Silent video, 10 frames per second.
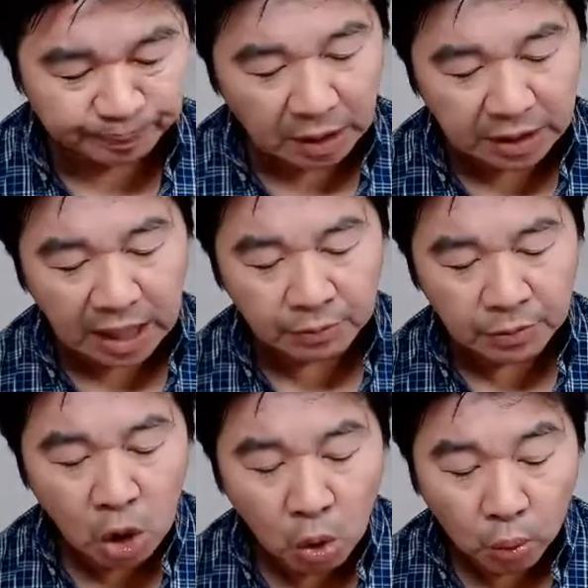Now,
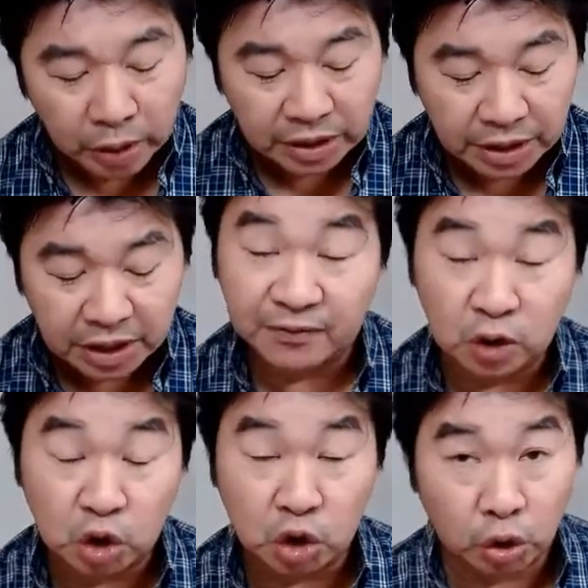one of the things for
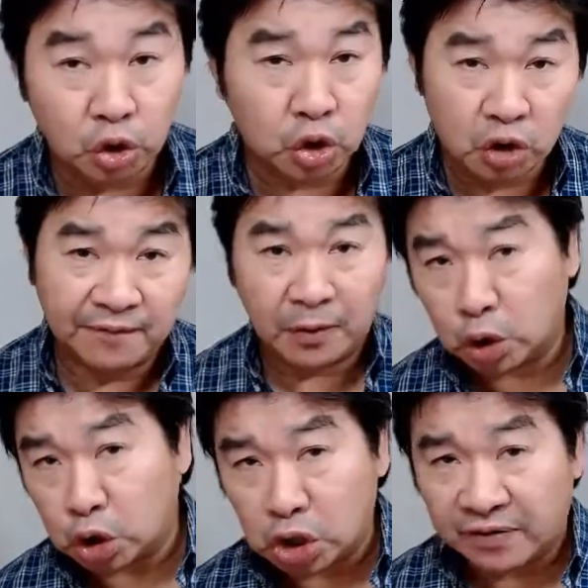sure you should
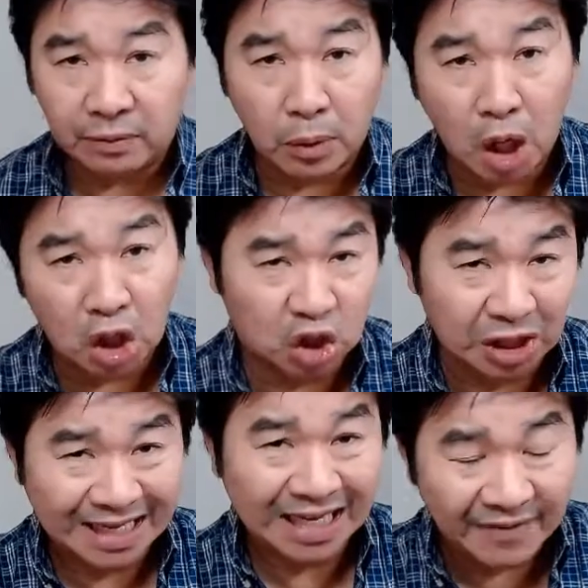focus on for Module
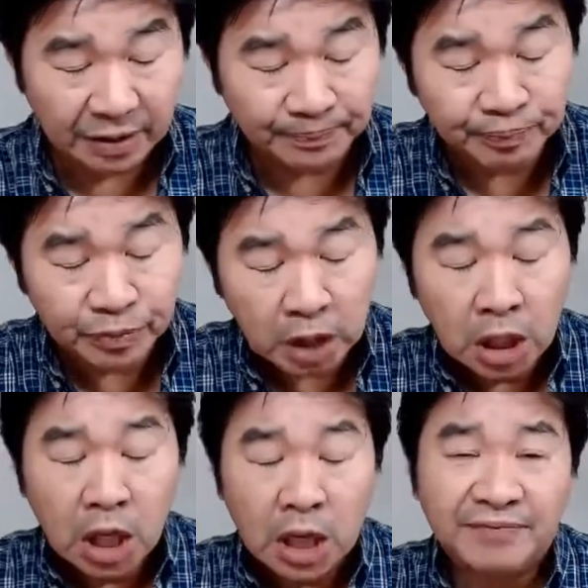11,
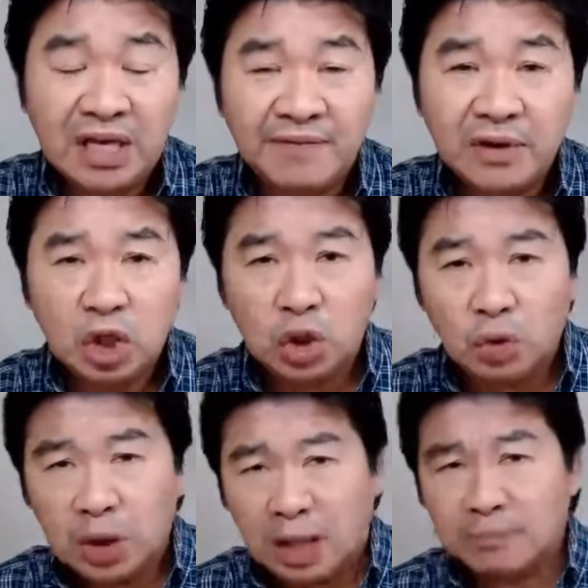I've given
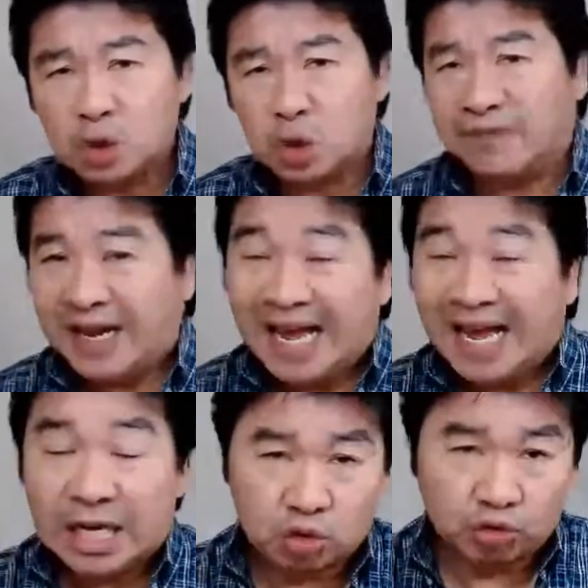you sort of
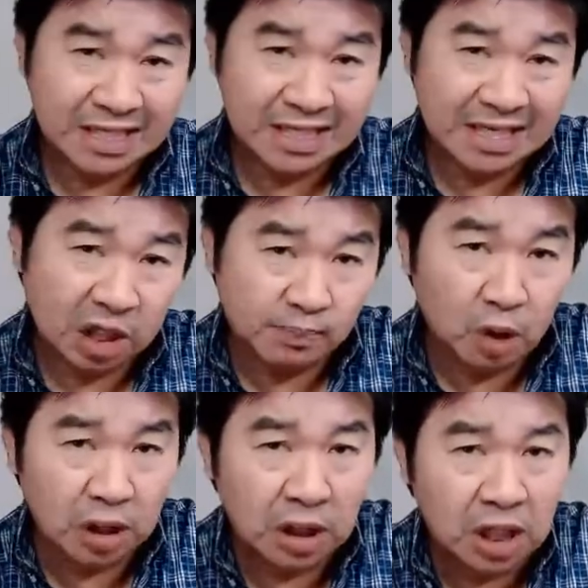extra
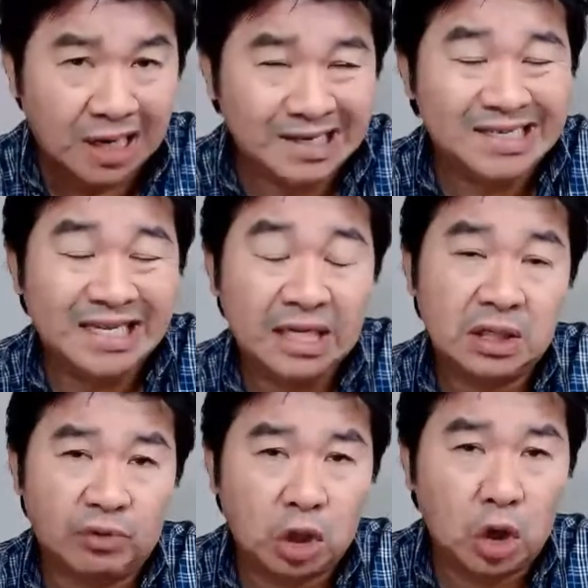textbook content
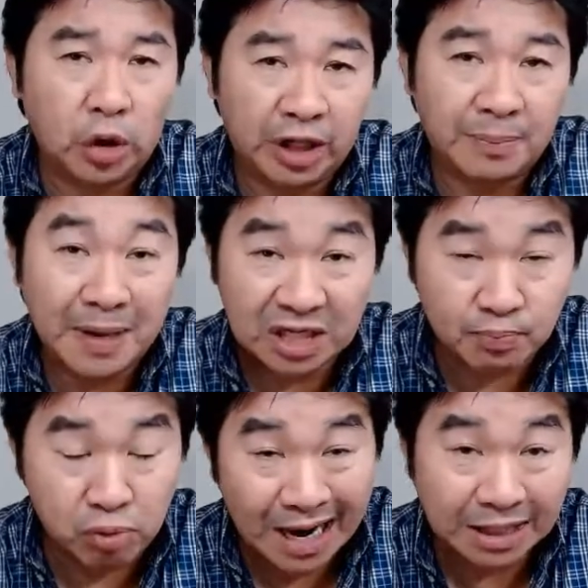regarding best
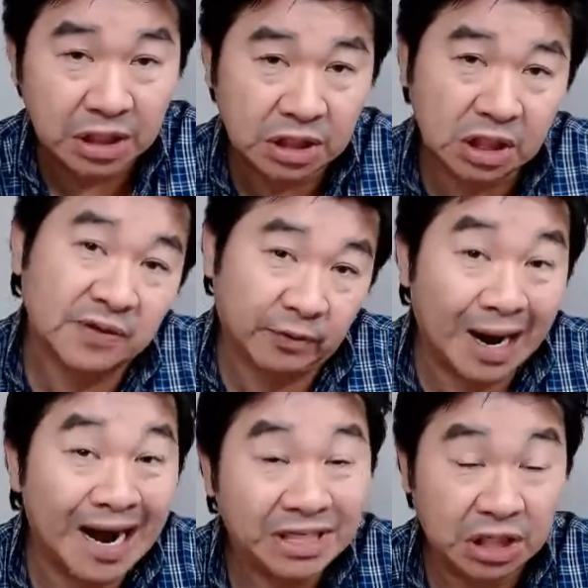practices for
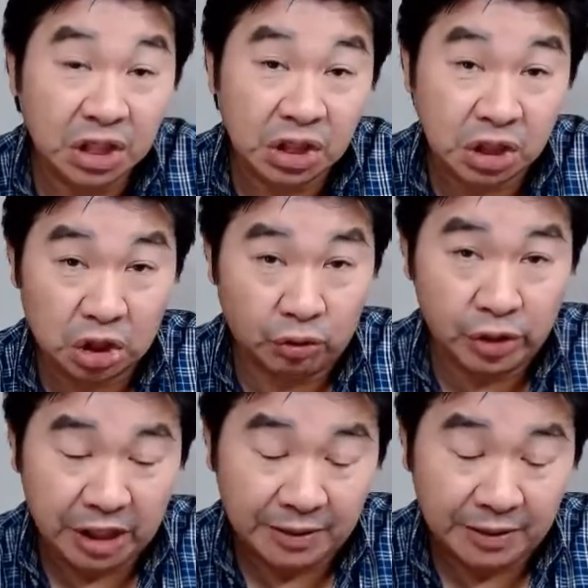IT security.